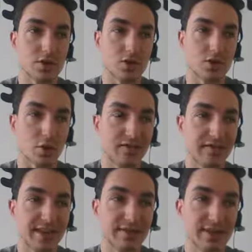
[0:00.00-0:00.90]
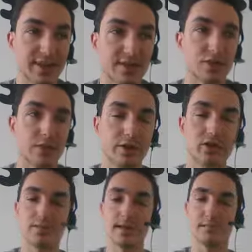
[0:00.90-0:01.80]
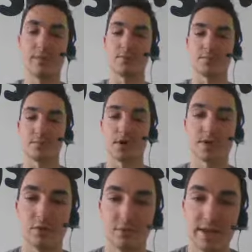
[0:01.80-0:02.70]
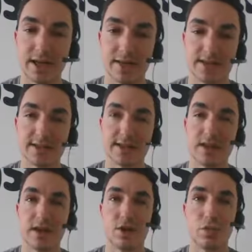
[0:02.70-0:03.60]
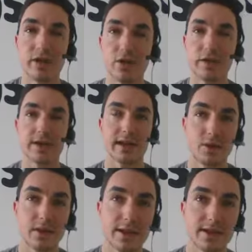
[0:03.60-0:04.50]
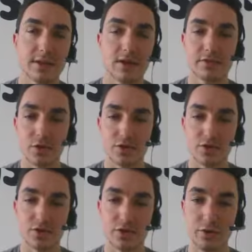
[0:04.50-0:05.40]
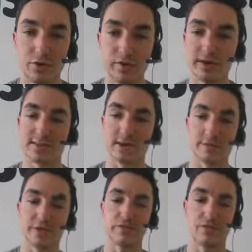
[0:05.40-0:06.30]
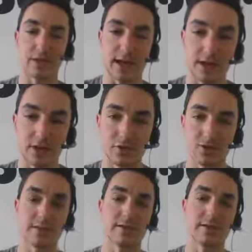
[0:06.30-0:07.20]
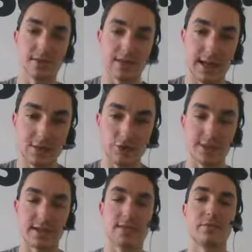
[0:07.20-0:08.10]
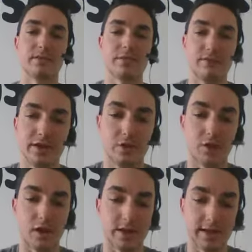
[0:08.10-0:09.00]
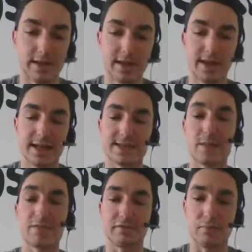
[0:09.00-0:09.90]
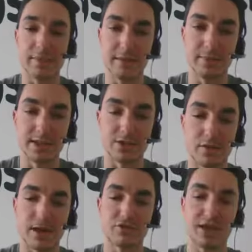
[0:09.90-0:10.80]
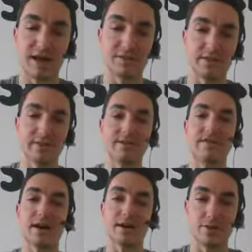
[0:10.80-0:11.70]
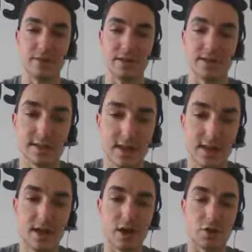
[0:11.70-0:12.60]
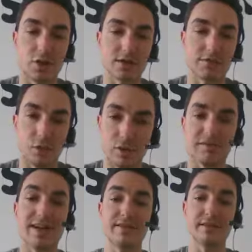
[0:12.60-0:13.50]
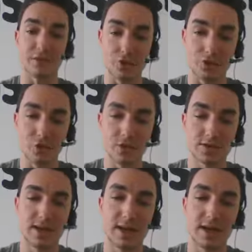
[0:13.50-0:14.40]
sort of the idea, is to reach as many people as possible, because we know that nowadays a lot of coaches are using something for their calendar, something for scheduling, something for video calling, and something for payments. So they're actually having to divide their business across 4 or 5 different tools.